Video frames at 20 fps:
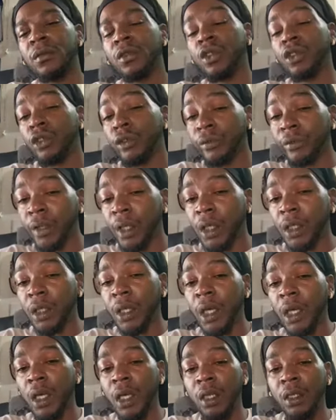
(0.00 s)
You found an
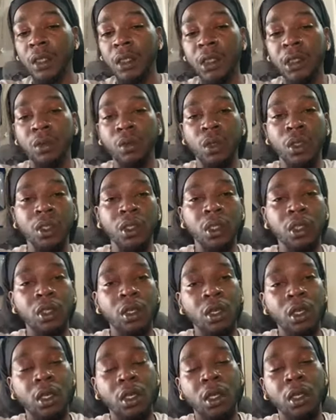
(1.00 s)
outlet in working
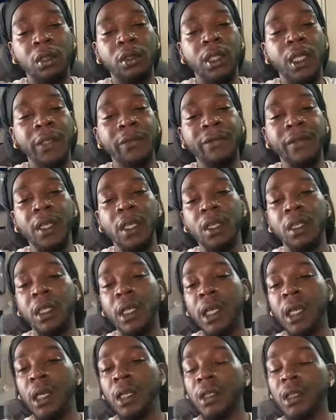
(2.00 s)
hard. They found an
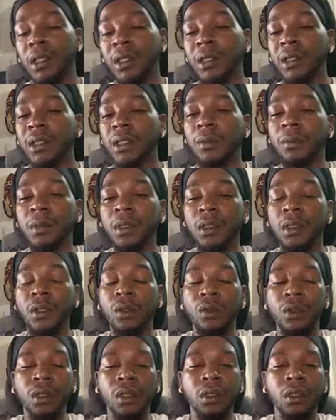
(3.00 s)
outlet in something else.